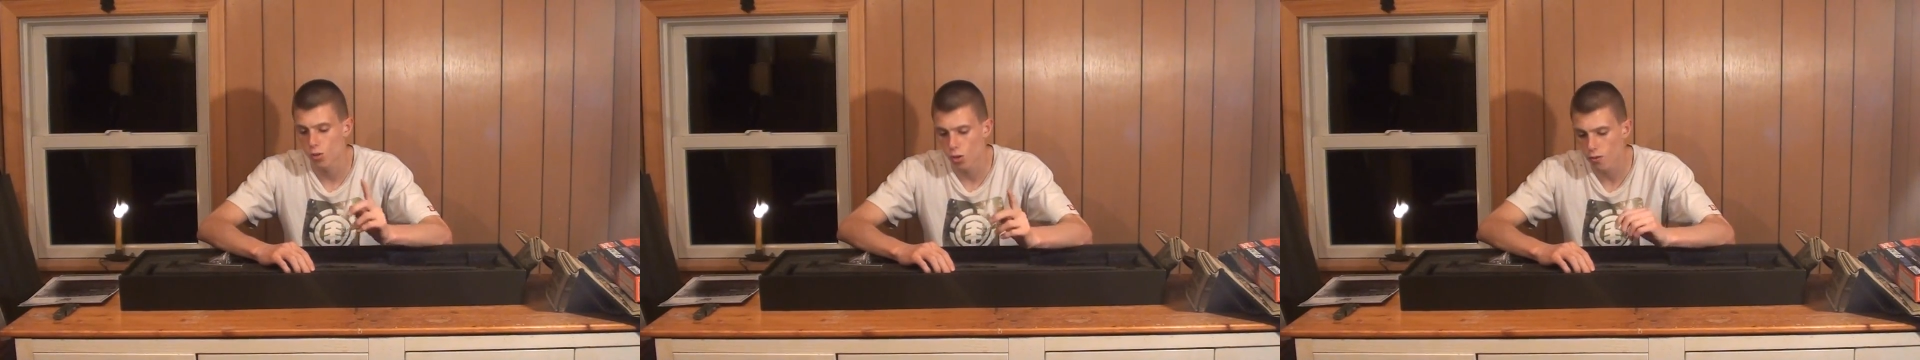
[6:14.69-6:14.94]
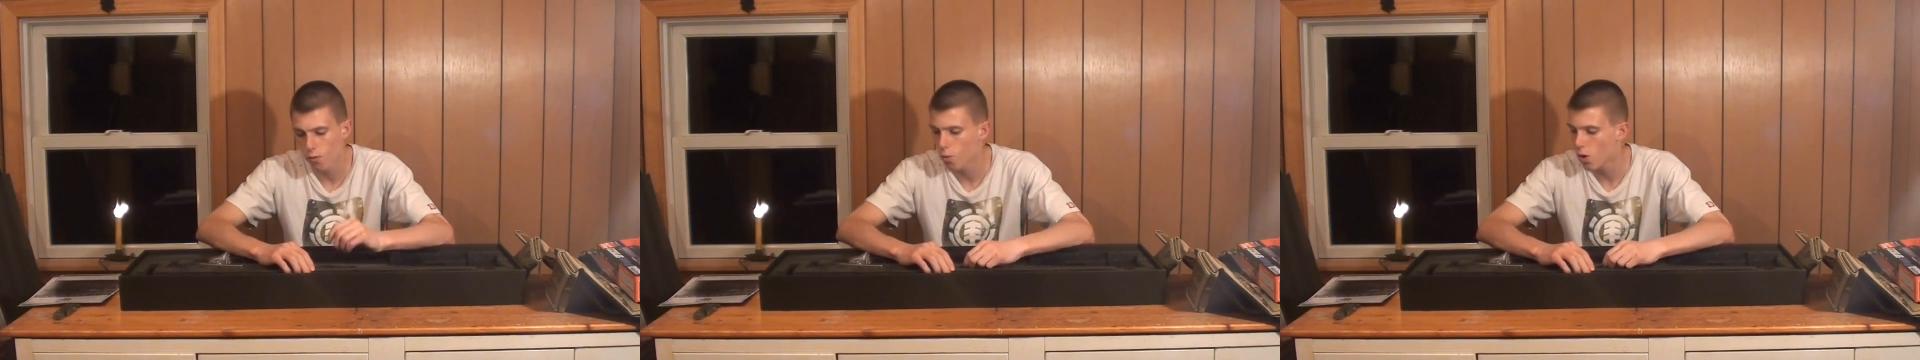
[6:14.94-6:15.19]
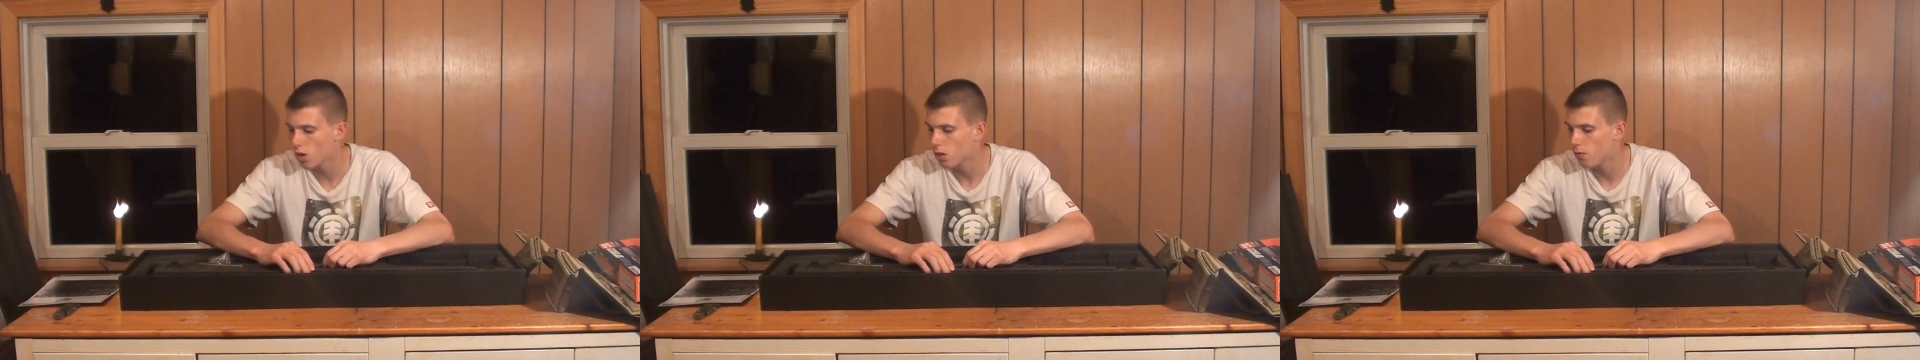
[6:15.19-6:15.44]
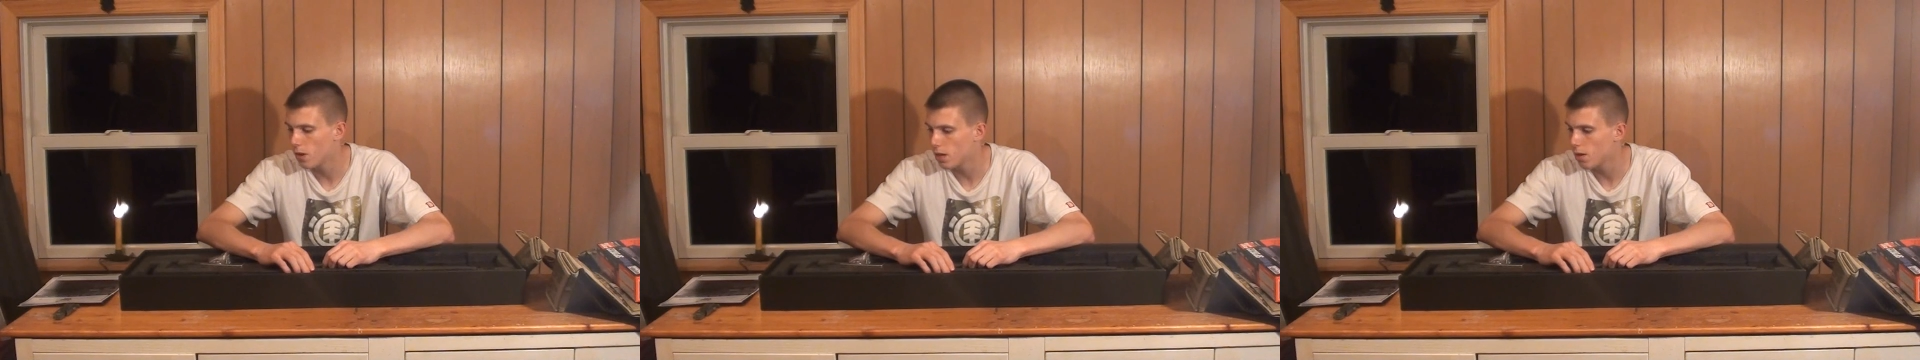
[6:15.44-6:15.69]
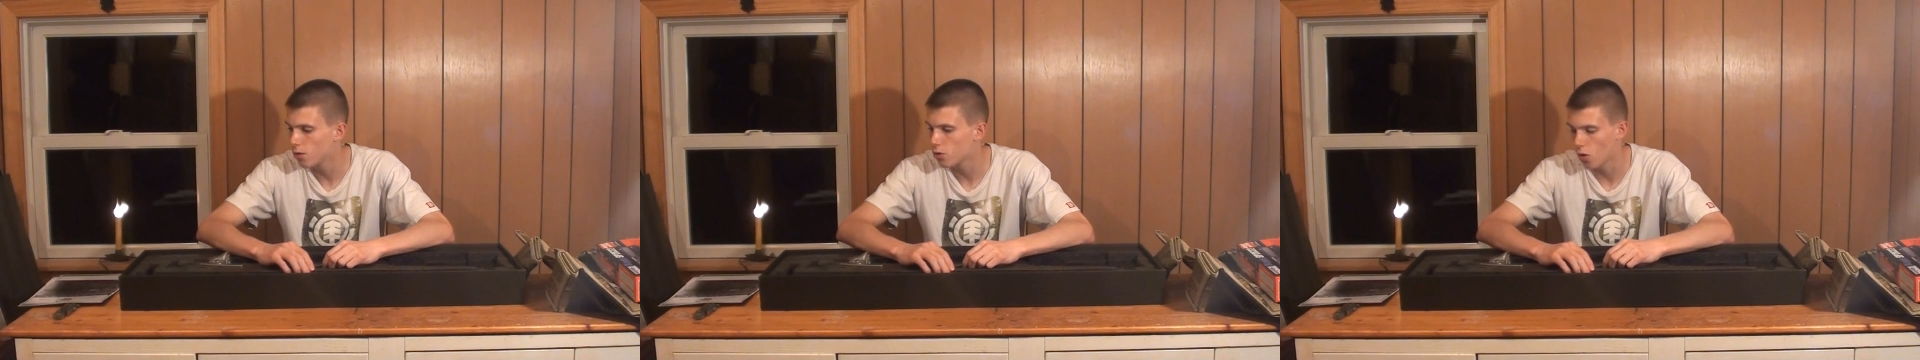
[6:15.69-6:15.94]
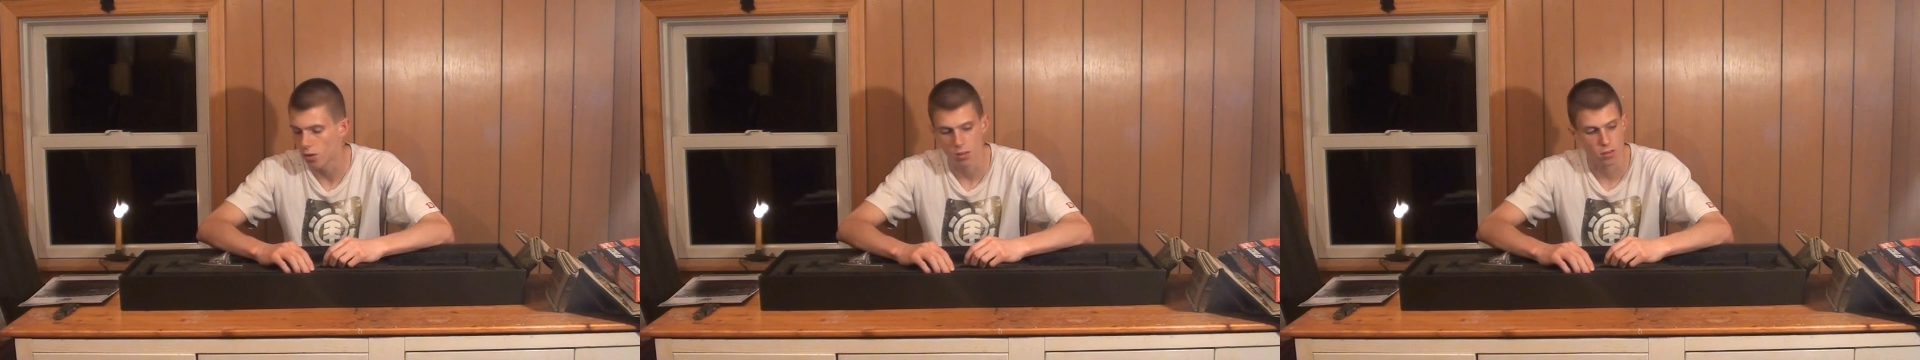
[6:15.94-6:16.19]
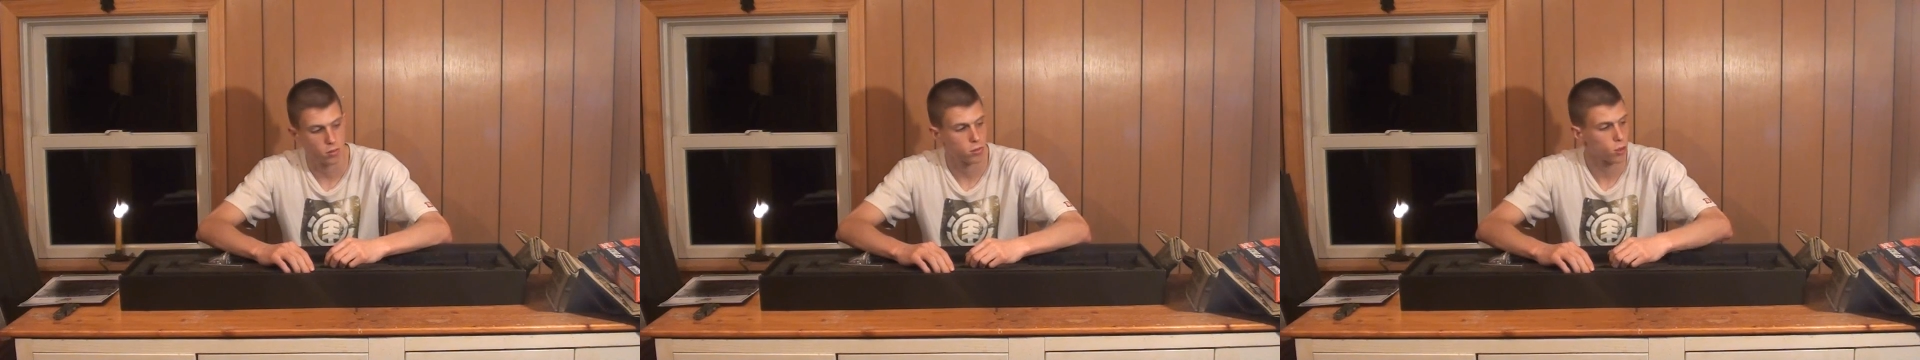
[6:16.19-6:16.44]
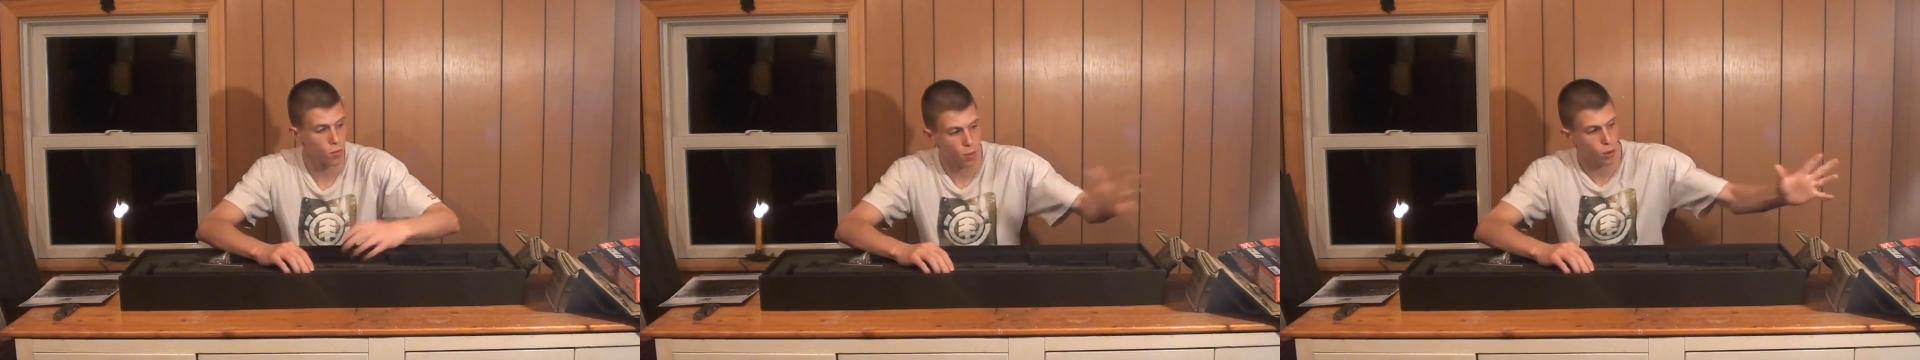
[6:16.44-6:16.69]
Look forward to the videos on this
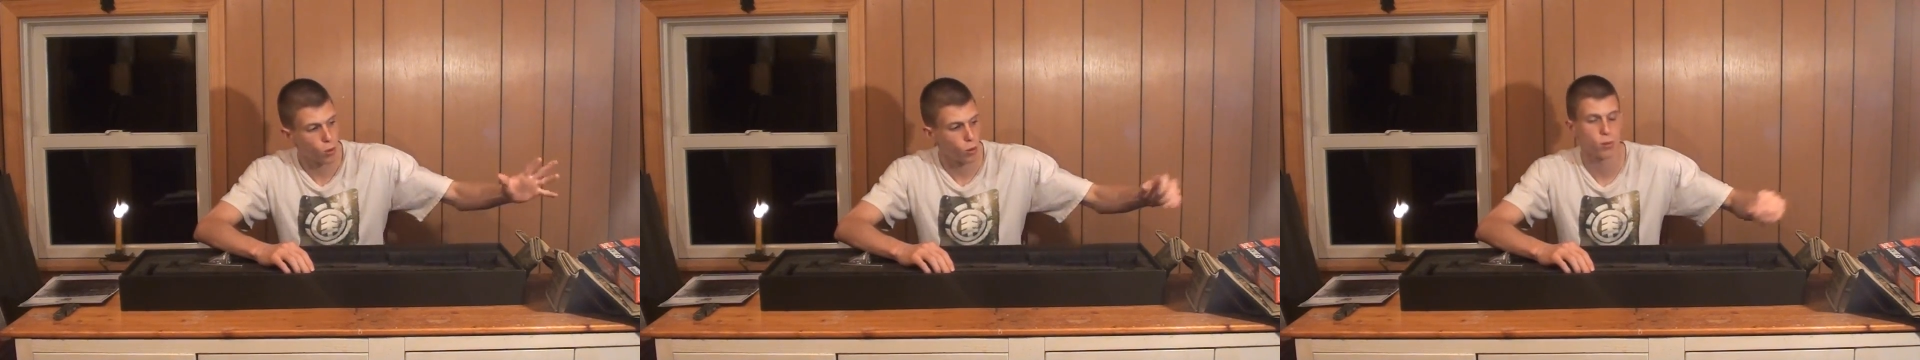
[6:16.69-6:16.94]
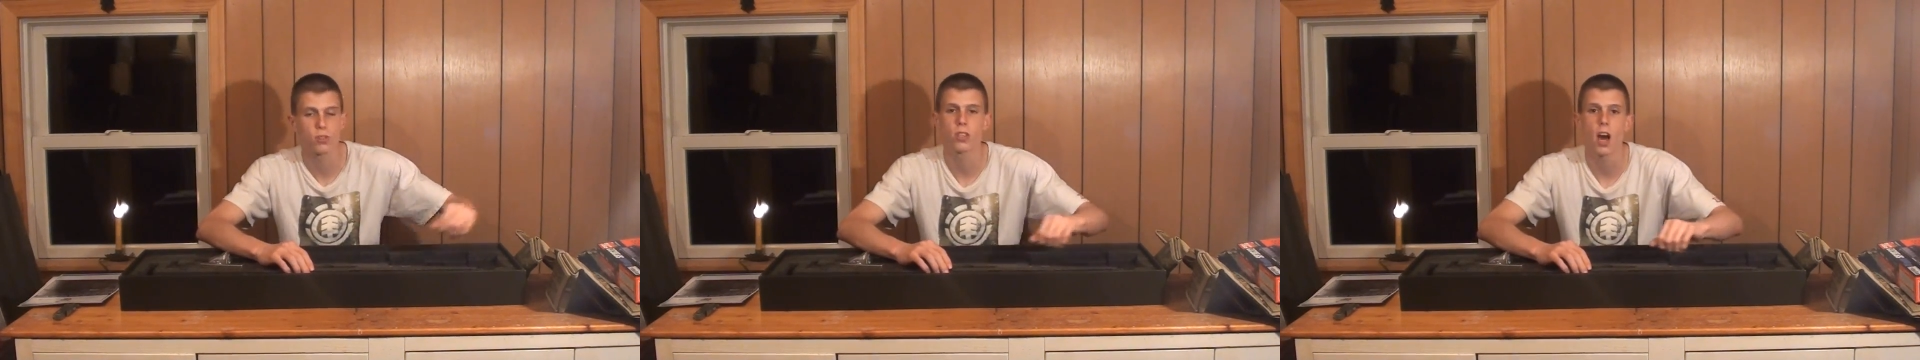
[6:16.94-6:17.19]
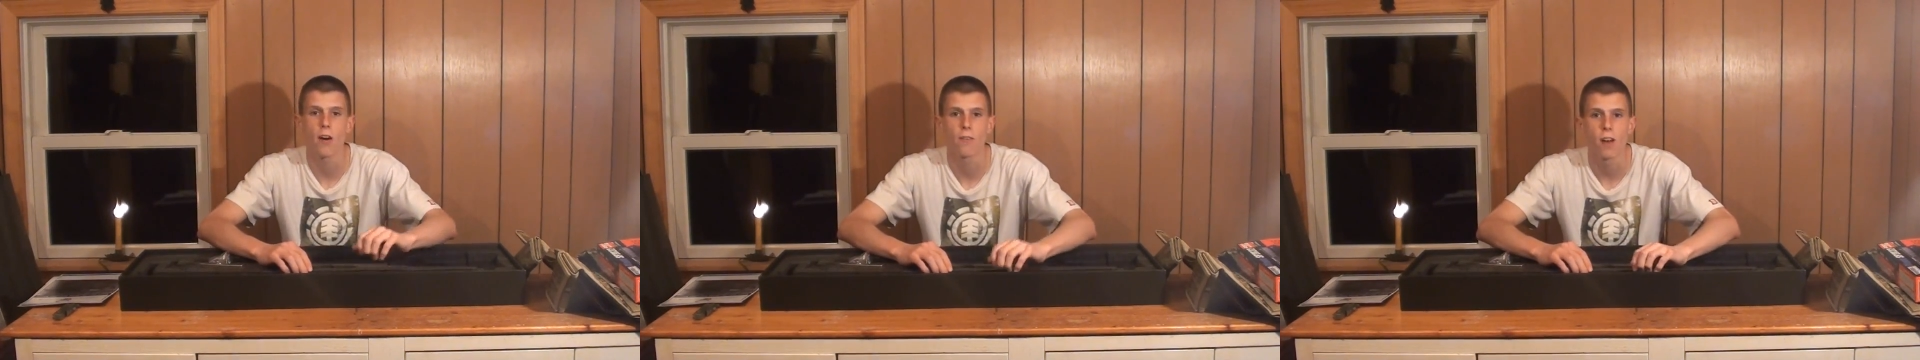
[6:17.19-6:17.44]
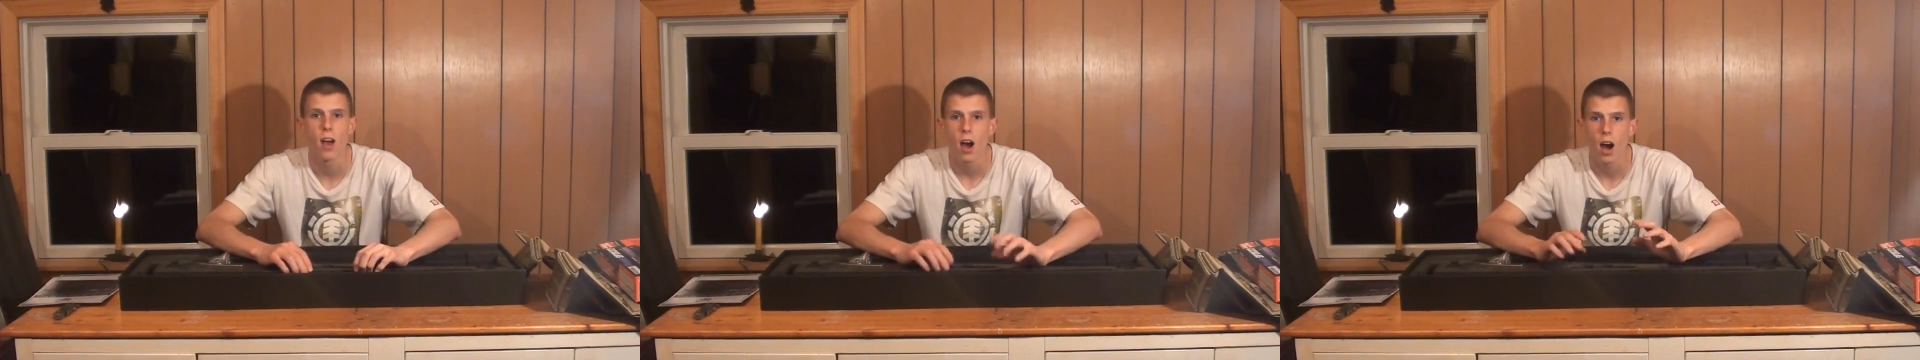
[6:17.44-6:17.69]
super cool stuff